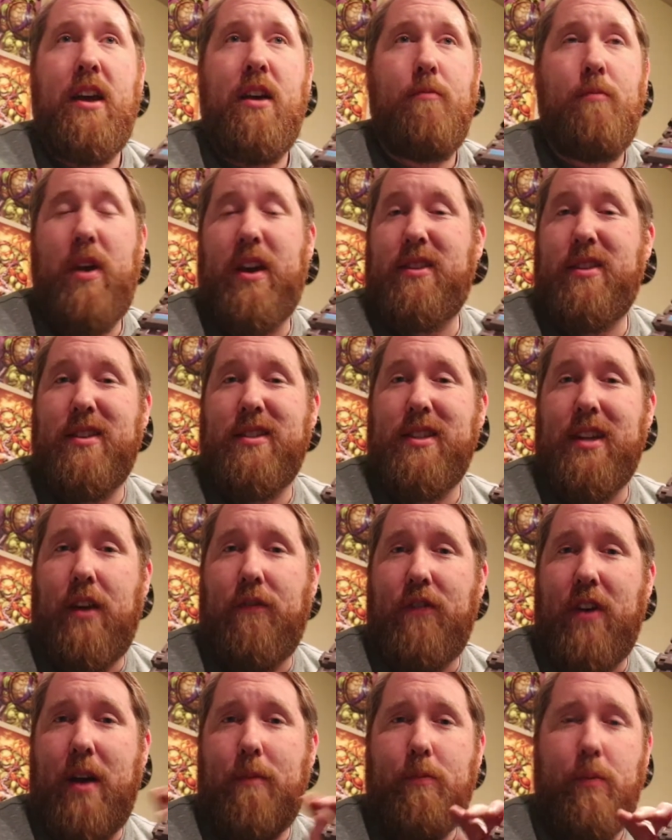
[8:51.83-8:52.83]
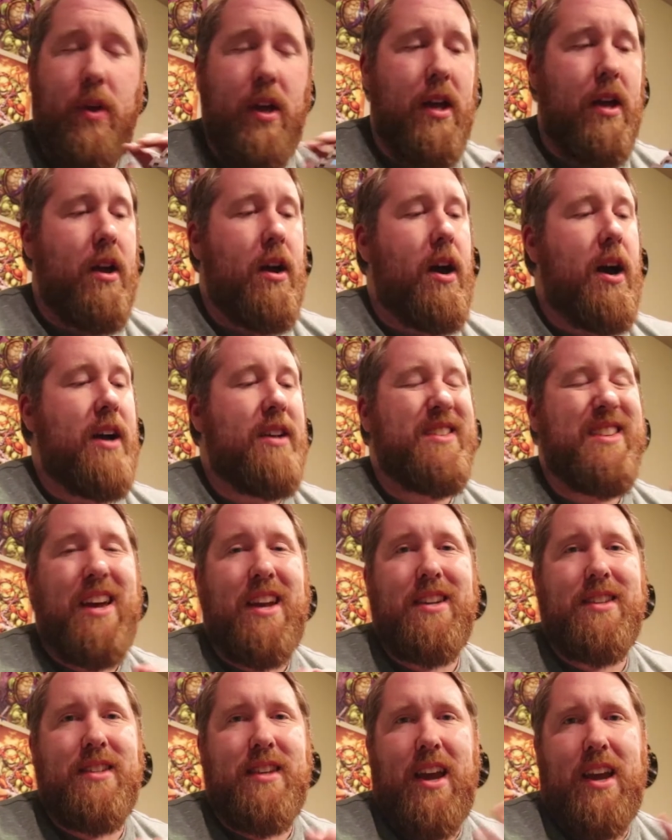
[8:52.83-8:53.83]
picked this stuff up. It's
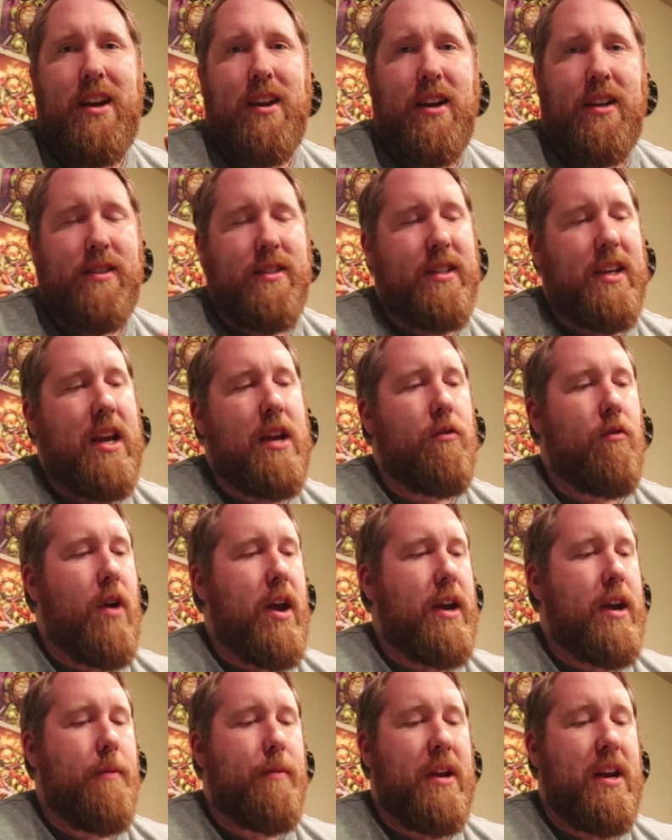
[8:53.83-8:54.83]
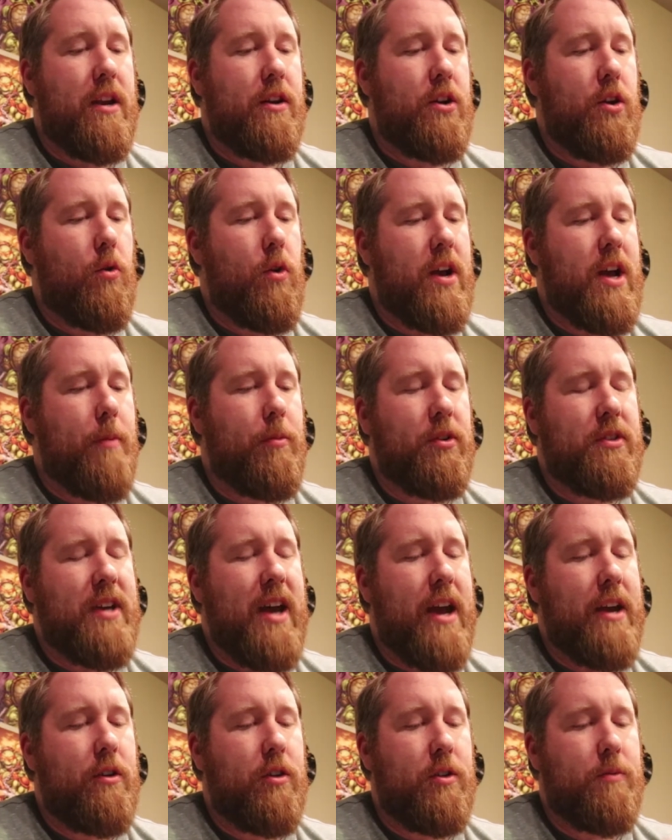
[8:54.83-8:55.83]
kind of sight unseen, right? I mean, I knew a couple
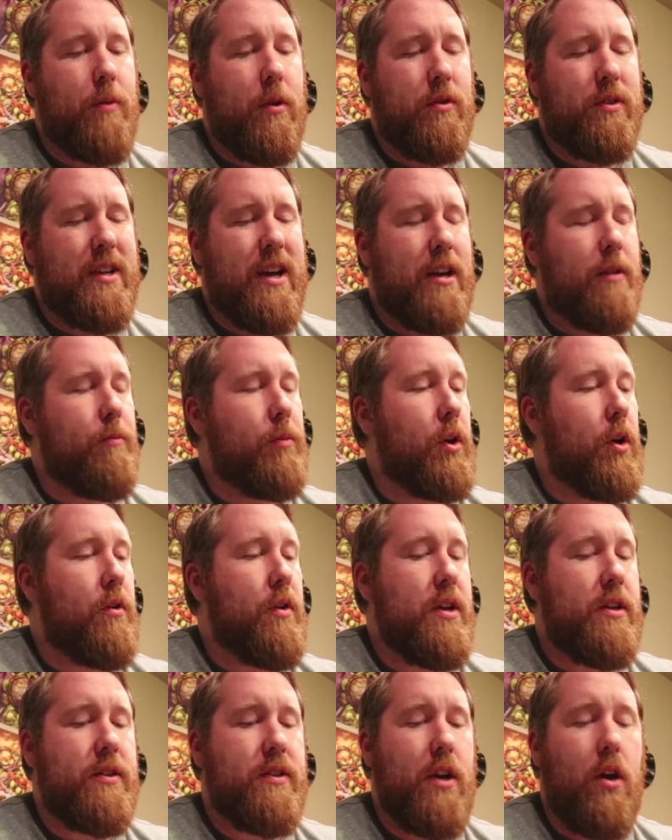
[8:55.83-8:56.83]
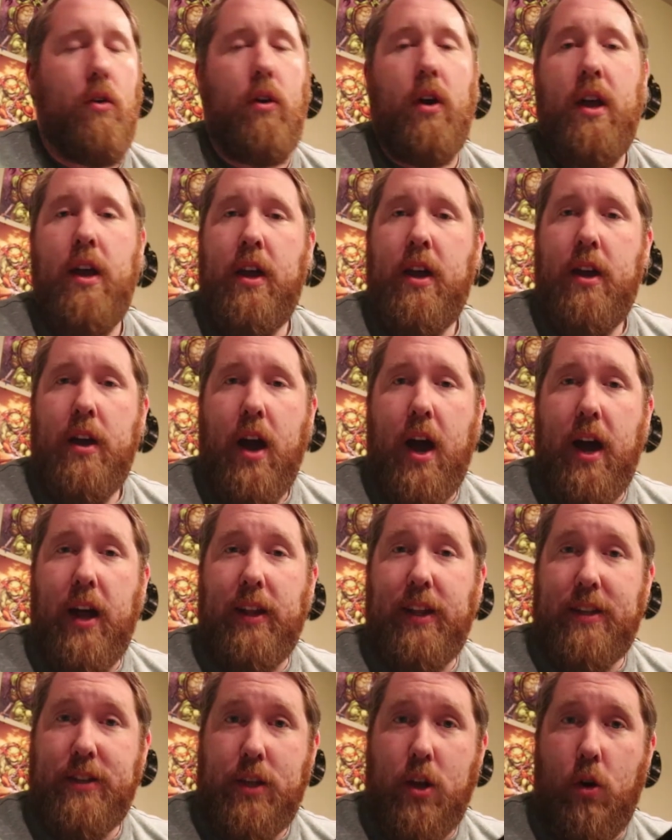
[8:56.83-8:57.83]
titles, but it was kind of blurry. So
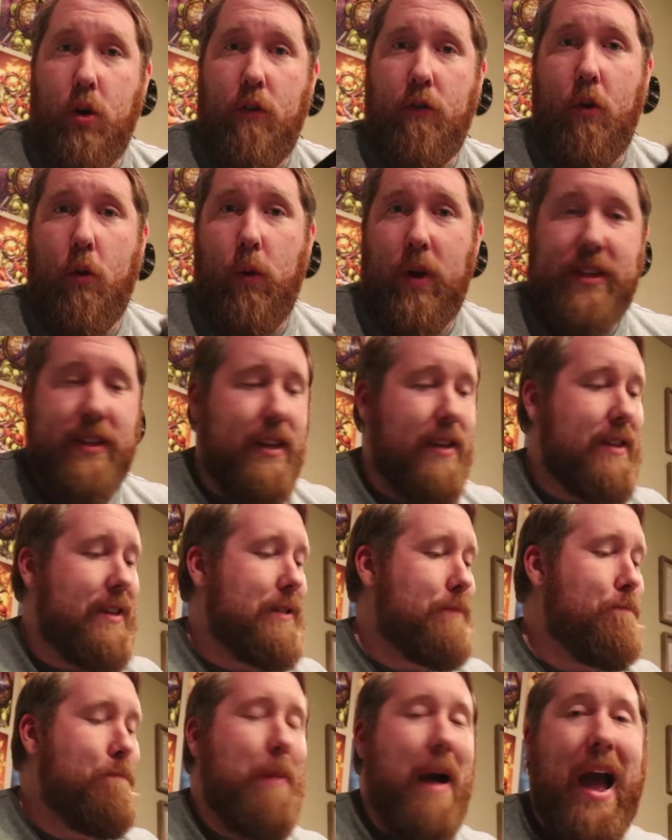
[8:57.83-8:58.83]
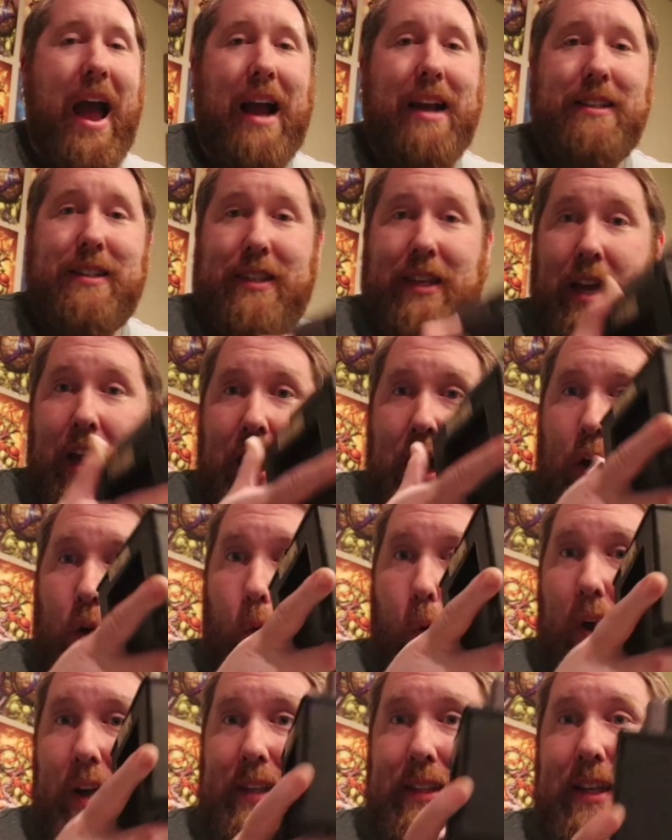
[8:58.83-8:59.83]
let's go over what's in this box.
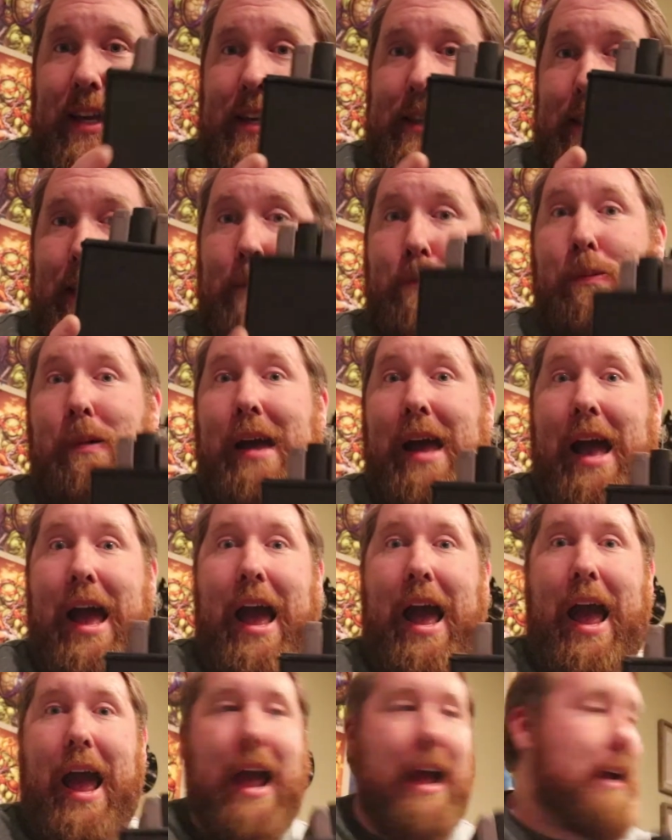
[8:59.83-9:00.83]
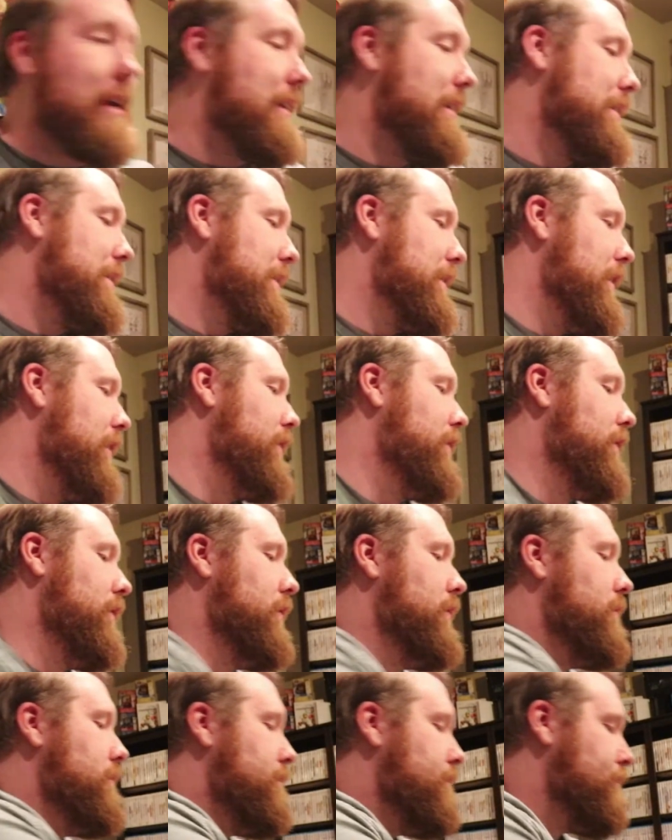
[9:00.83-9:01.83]
What's in the box?
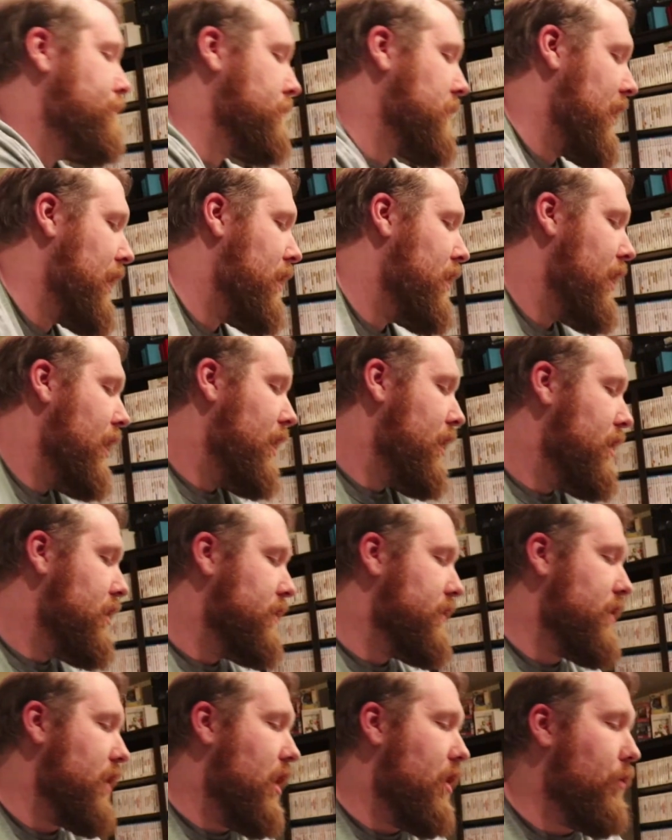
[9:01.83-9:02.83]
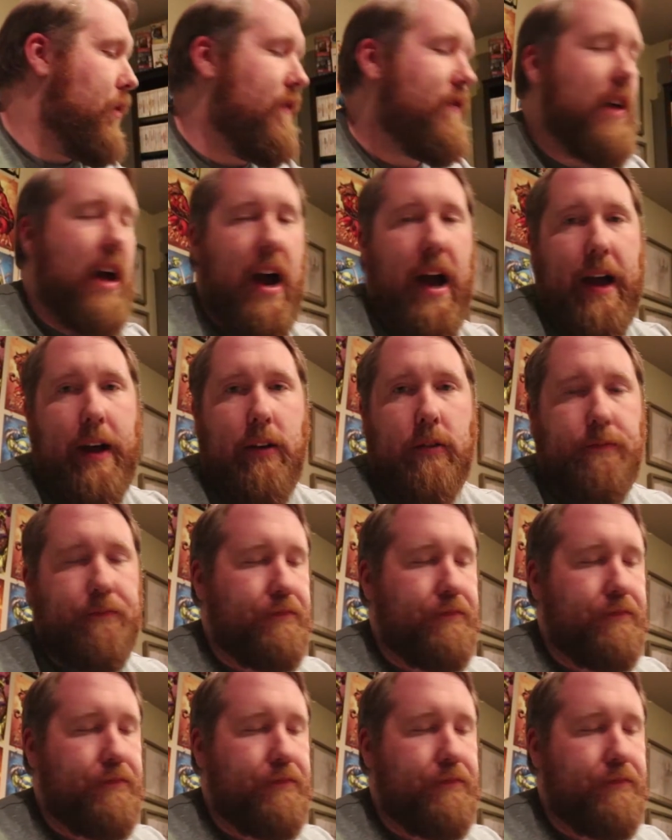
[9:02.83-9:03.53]
So we've got,